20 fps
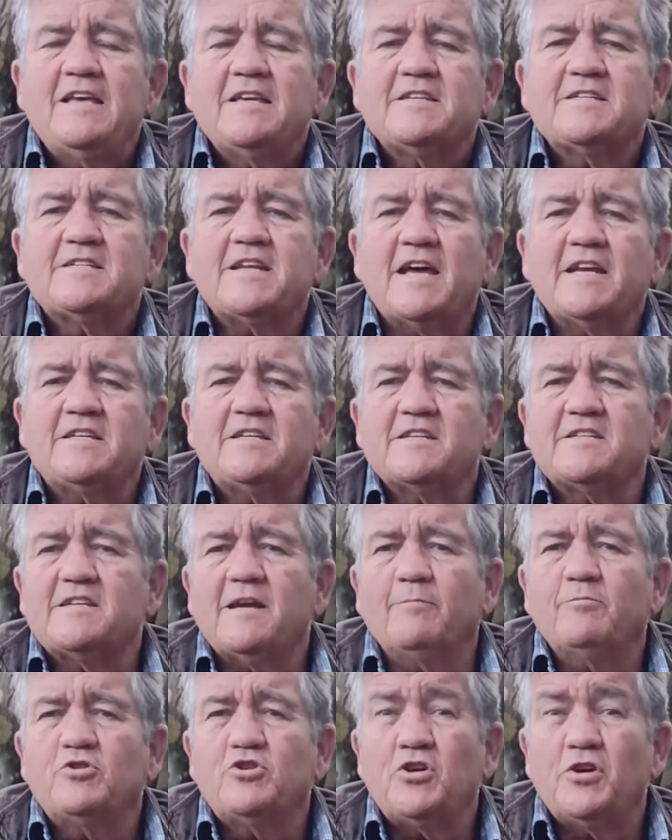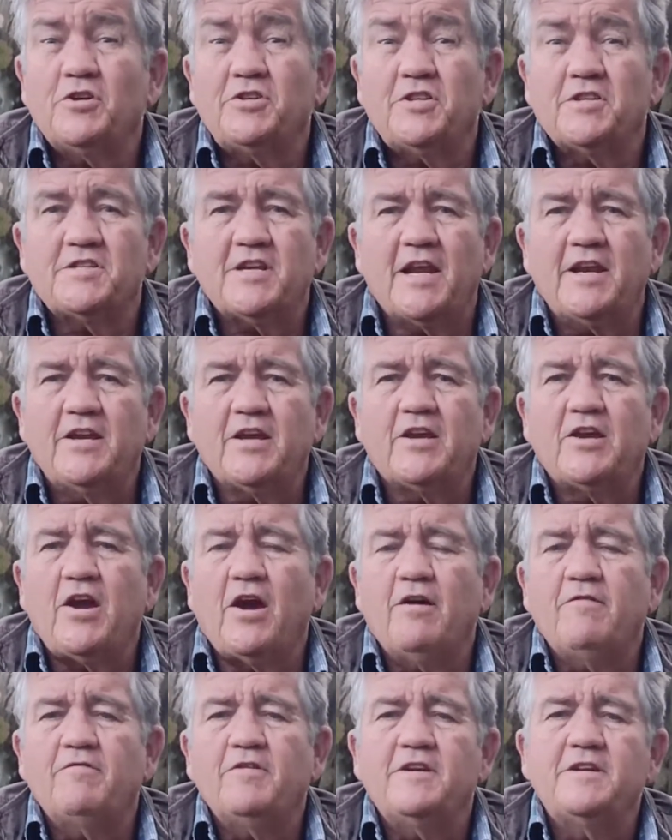Status some churches under
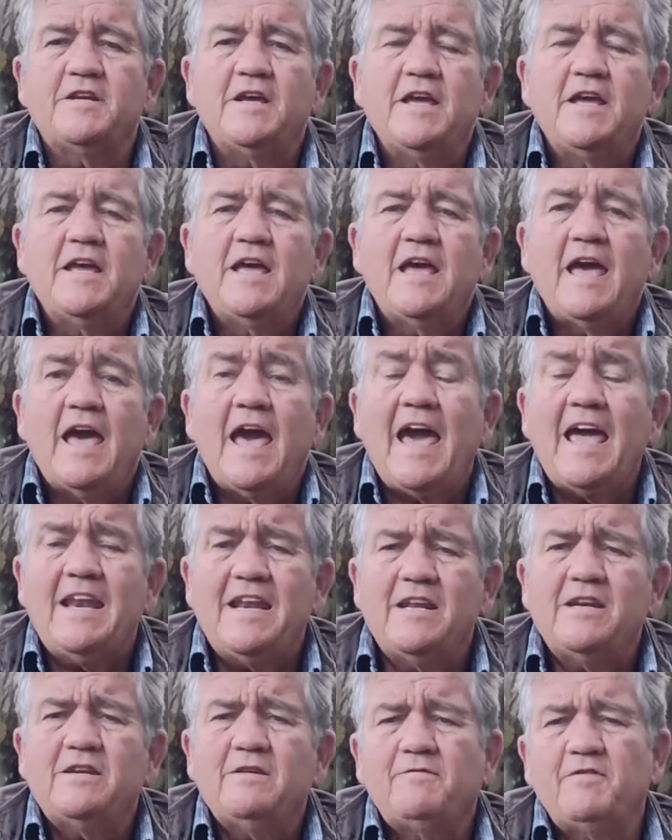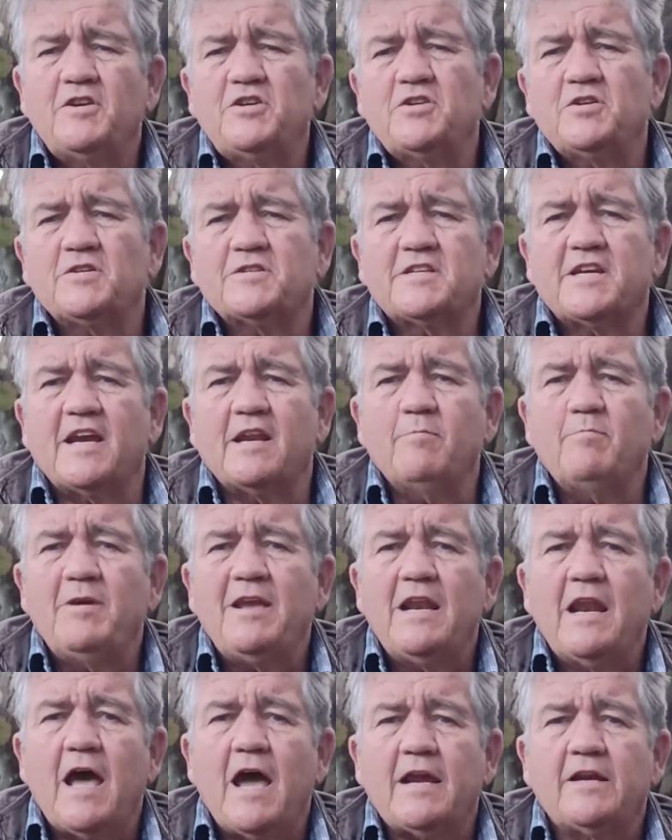COVID and individuals can
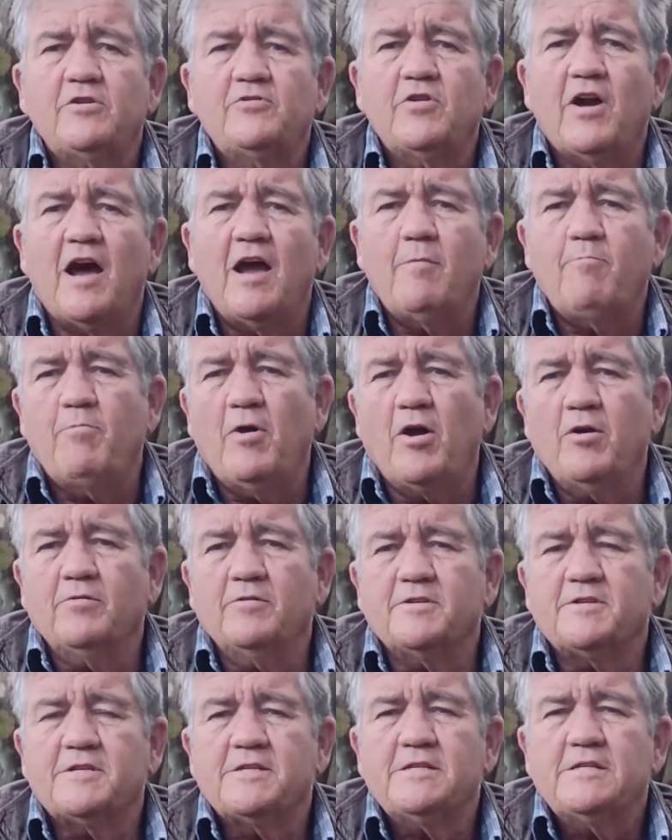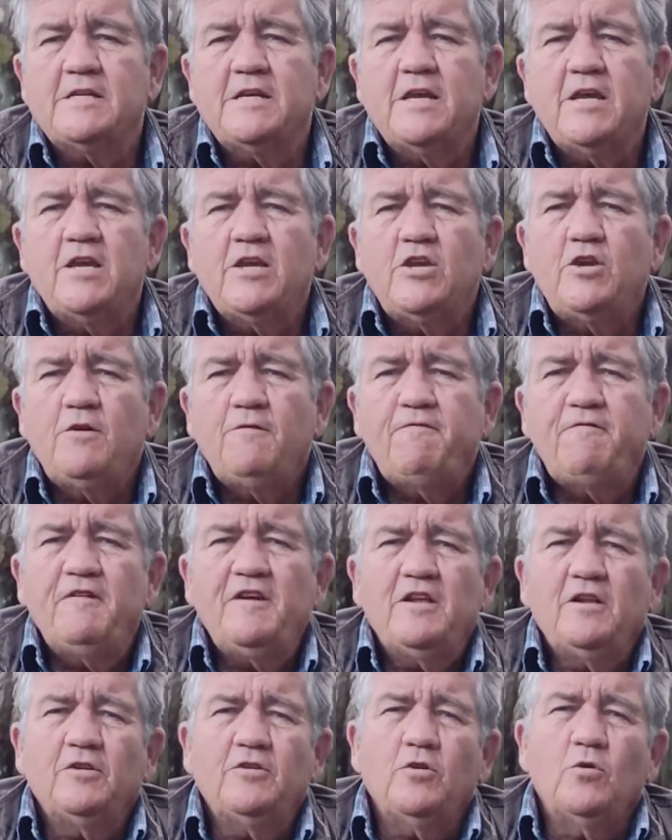be like dry bones. You
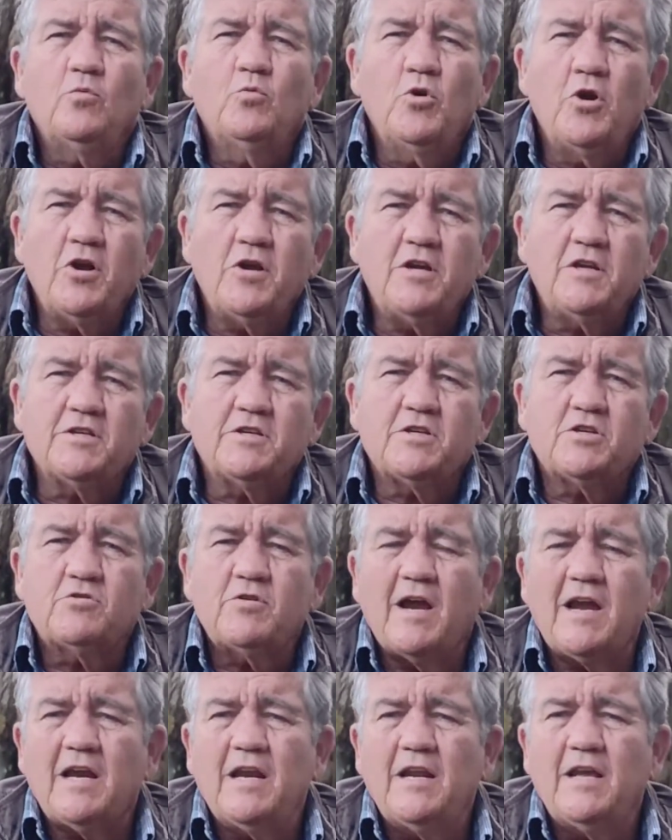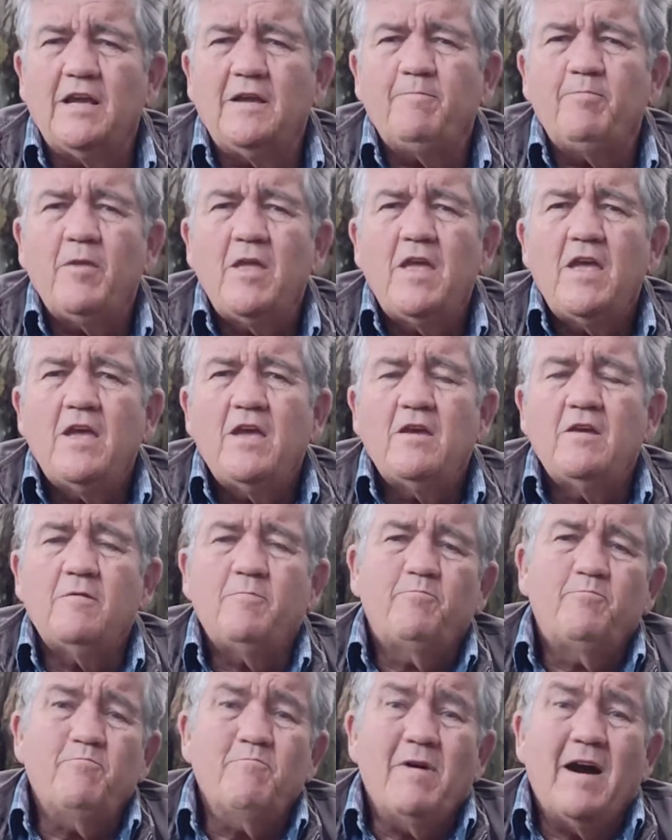feel your work is struggling,
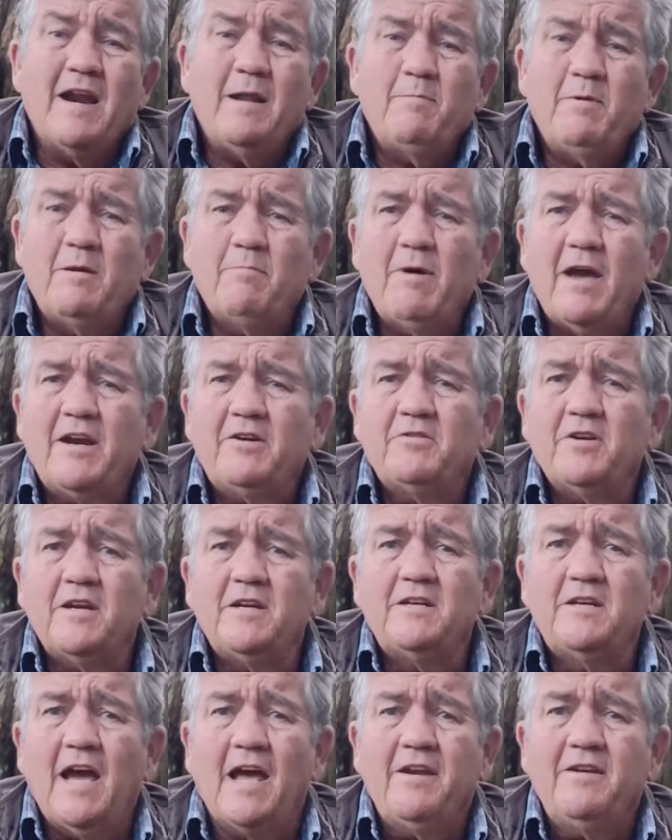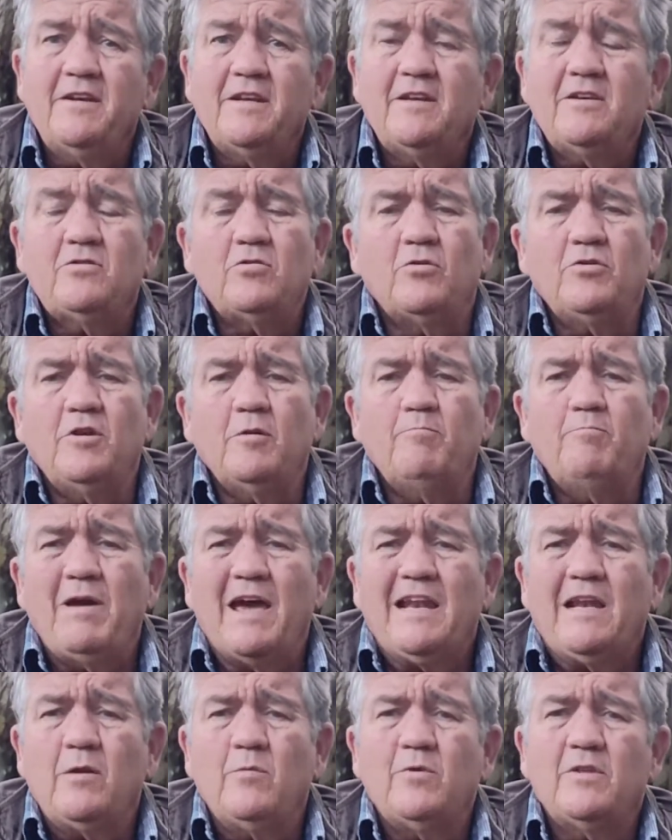you might have been made redundant, or you're
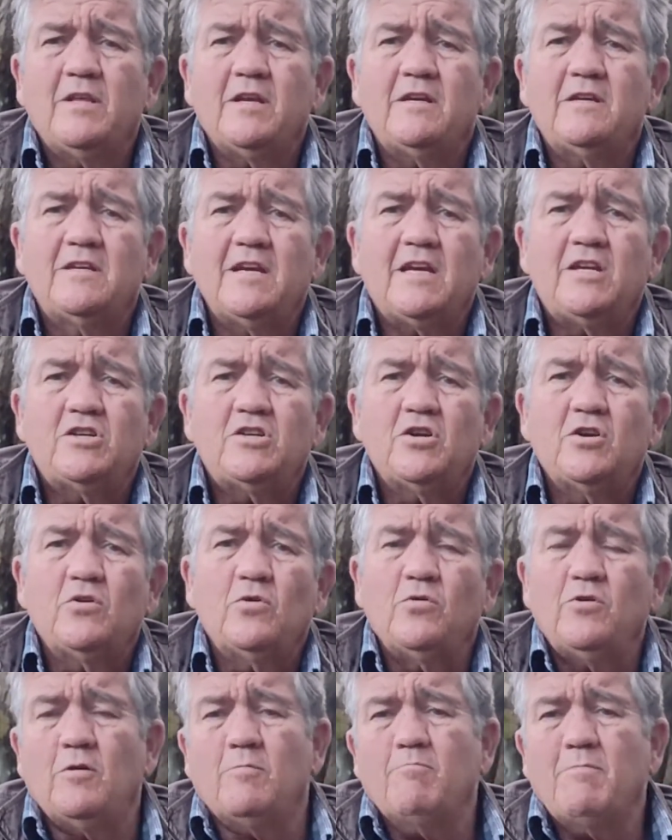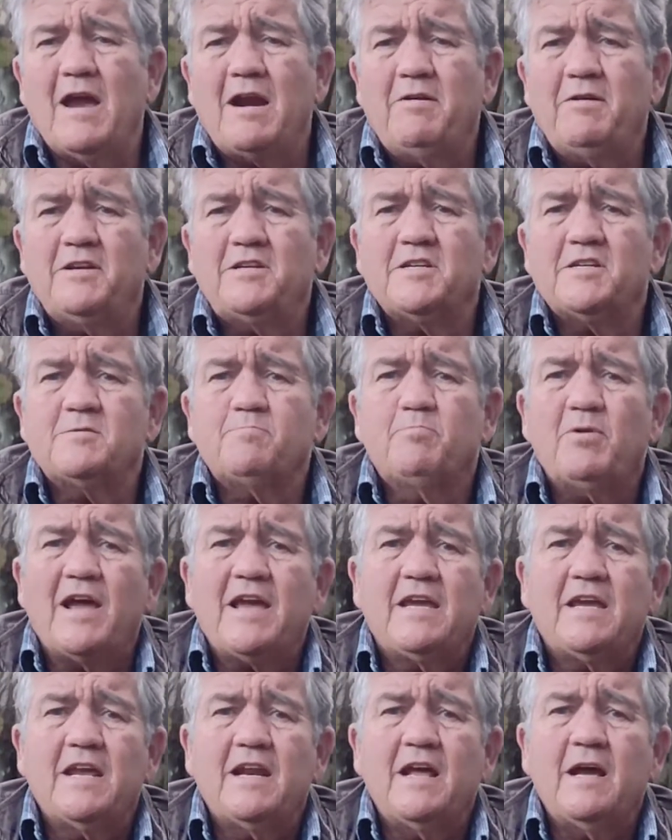battling with addiction, or your marriage is
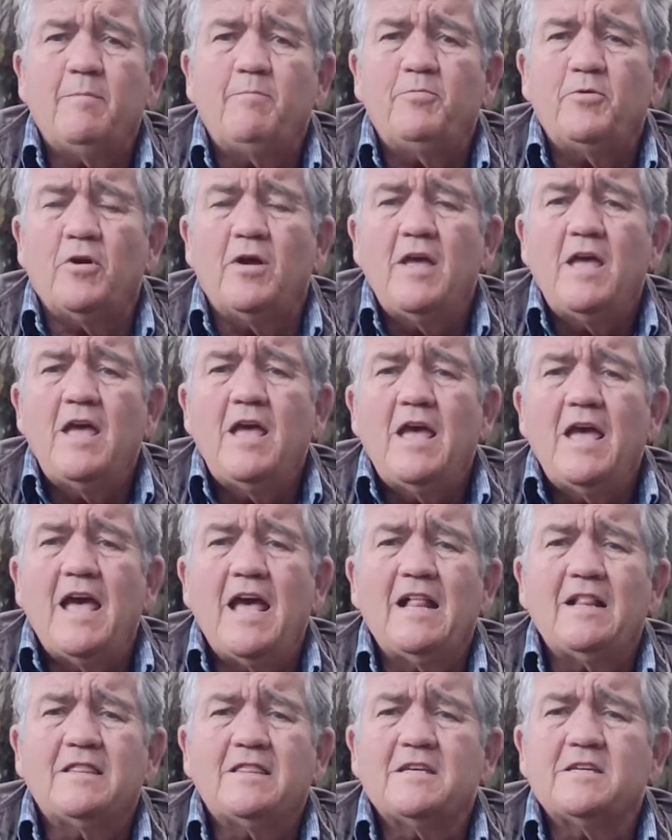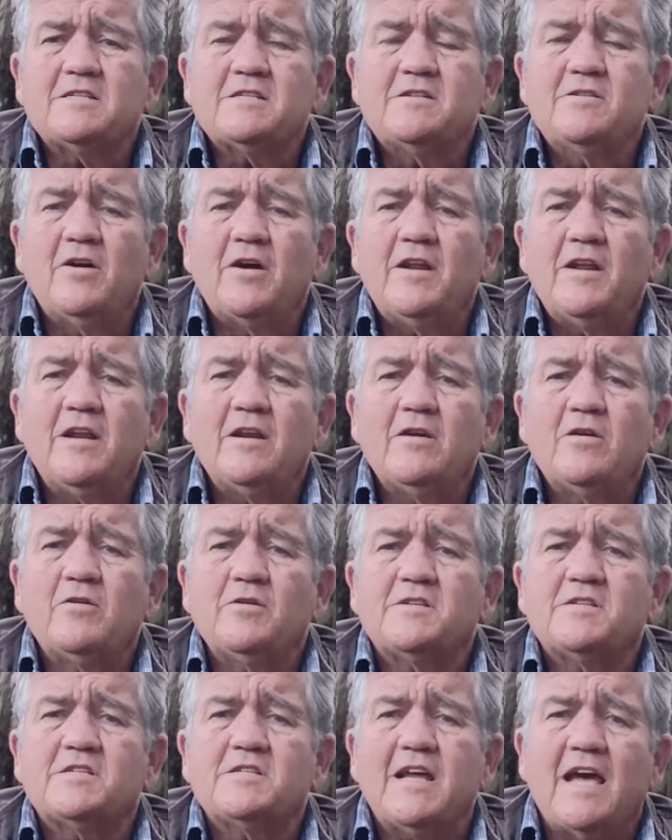breaking up, your health is not in a
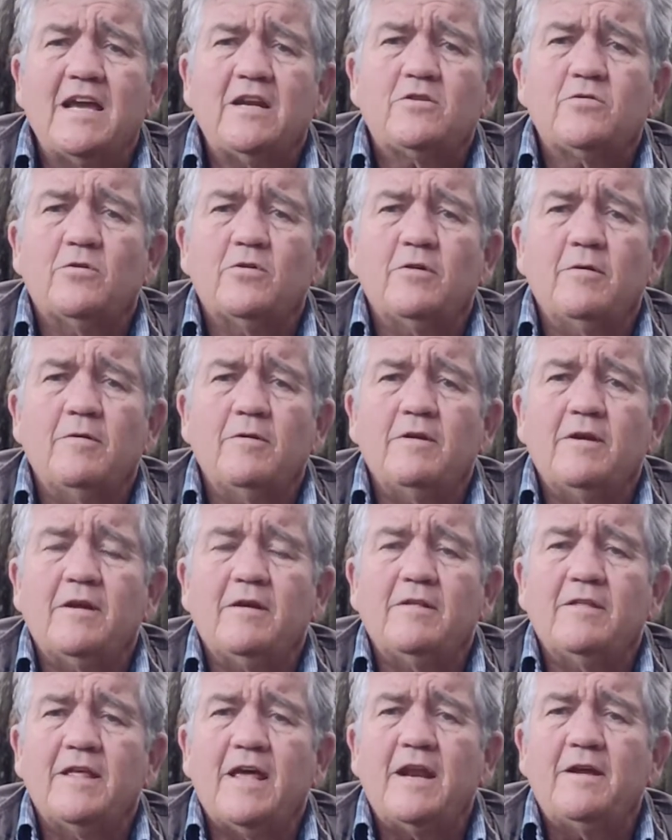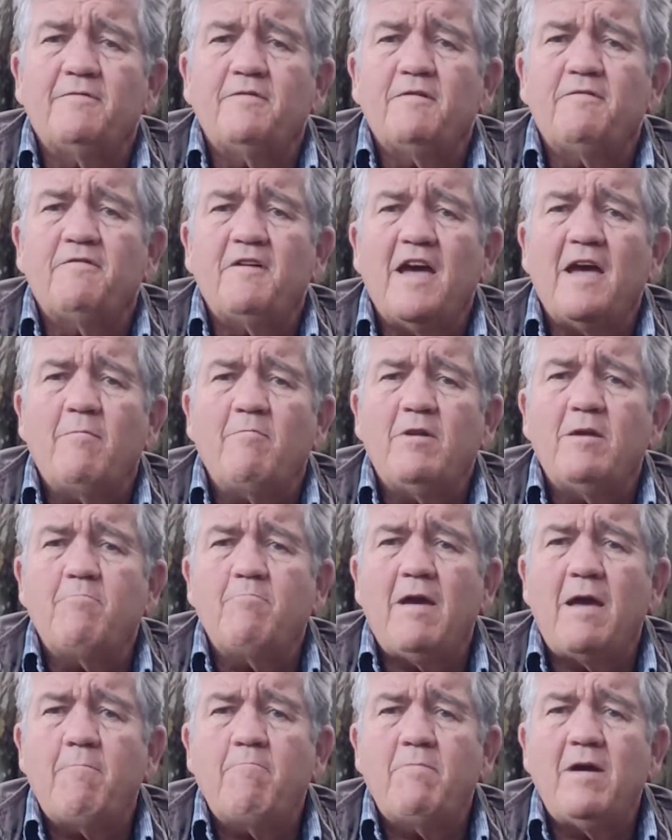good state, or that of a family
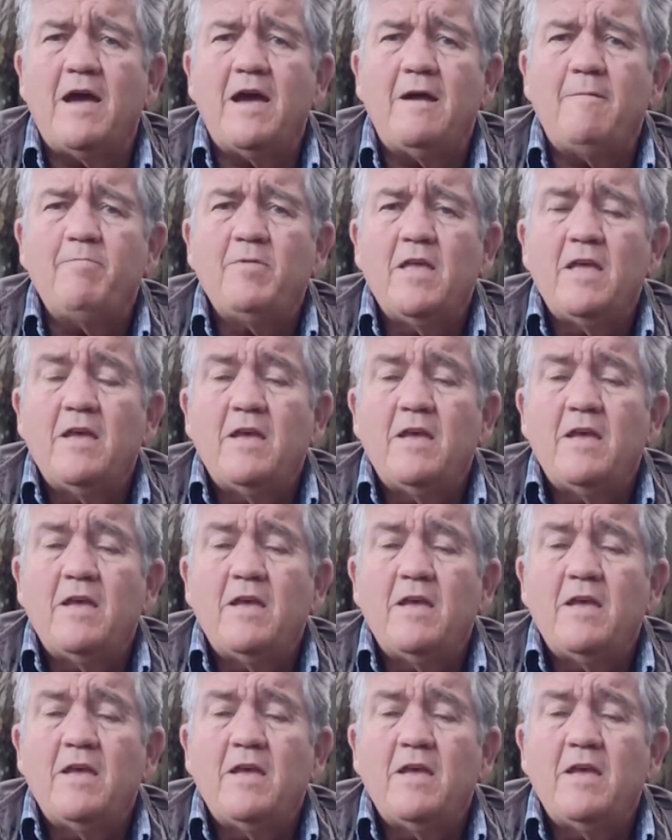member.